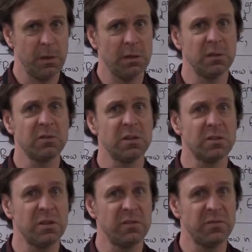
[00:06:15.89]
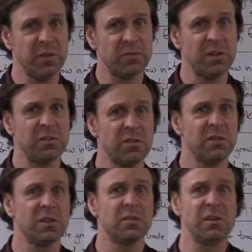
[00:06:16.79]
in the 1650s and
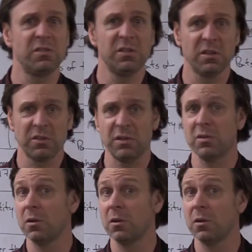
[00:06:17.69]
1660s,